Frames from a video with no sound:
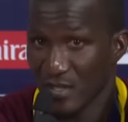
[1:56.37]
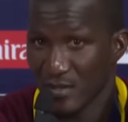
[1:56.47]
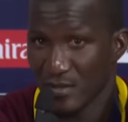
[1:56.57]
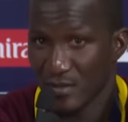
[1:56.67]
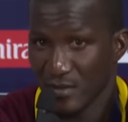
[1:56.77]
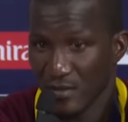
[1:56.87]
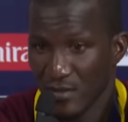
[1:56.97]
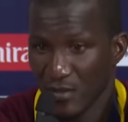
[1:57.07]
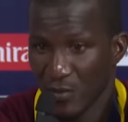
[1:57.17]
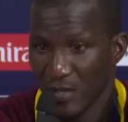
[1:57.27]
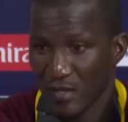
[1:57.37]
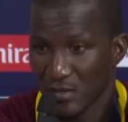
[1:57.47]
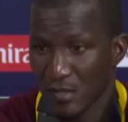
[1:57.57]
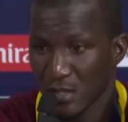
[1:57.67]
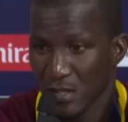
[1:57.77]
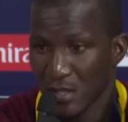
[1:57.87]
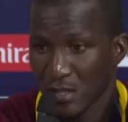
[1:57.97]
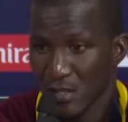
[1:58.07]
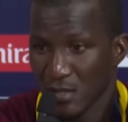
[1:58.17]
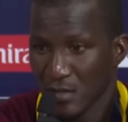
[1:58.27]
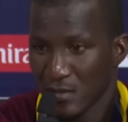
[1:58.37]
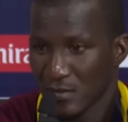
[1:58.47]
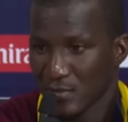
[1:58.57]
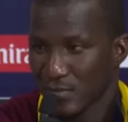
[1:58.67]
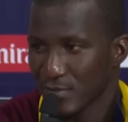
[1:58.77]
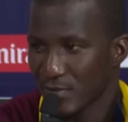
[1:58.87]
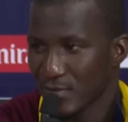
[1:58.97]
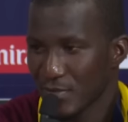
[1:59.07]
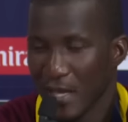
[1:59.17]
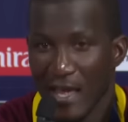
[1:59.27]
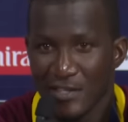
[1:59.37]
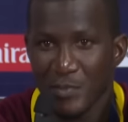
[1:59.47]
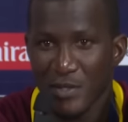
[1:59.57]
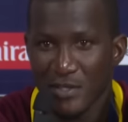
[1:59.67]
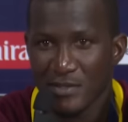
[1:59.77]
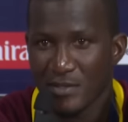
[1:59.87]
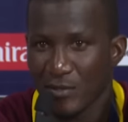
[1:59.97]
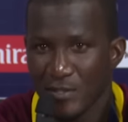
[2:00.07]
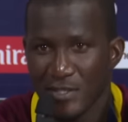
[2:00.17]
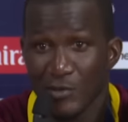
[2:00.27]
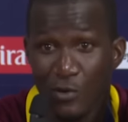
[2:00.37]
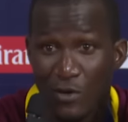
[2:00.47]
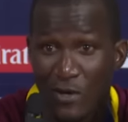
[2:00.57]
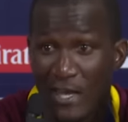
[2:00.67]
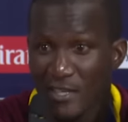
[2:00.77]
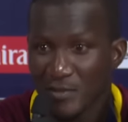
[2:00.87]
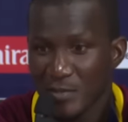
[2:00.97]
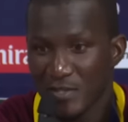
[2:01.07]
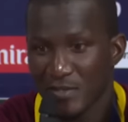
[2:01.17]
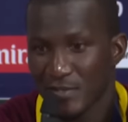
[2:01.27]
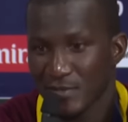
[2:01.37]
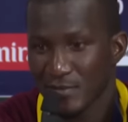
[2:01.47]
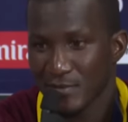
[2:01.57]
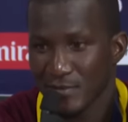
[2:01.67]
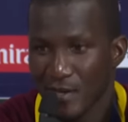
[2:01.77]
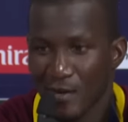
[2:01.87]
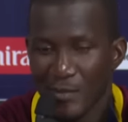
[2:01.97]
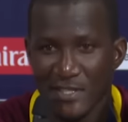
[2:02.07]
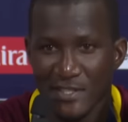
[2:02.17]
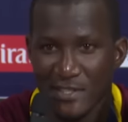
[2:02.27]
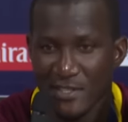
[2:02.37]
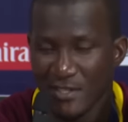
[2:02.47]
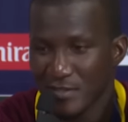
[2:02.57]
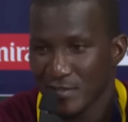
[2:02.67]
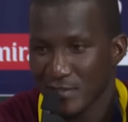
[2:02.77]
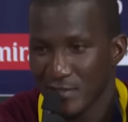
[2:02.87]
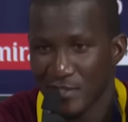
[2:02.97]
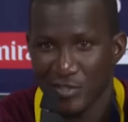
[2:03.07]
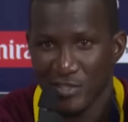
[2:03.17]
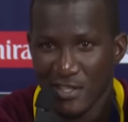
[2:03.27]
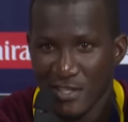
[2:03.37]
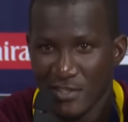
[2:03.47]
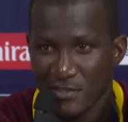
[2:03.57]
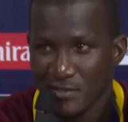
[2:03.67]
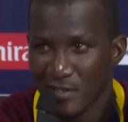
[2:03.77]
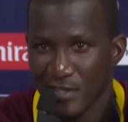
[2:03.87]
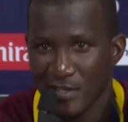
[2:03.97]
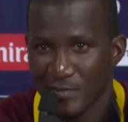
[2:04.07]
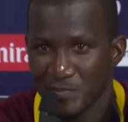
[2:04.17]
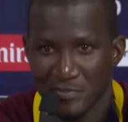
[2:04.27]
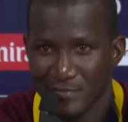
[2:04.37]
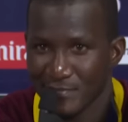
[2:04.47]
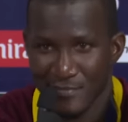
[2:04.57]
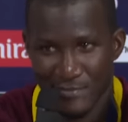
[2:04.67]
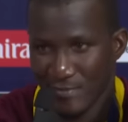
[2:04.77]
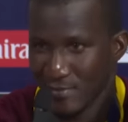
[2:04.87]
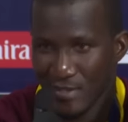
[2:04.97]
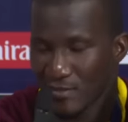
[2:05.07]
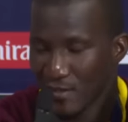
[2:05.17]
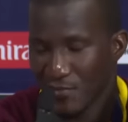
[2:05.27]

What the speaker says: it, you know, and the experts, or the so-called experts, the commentators, the journalists, they didn't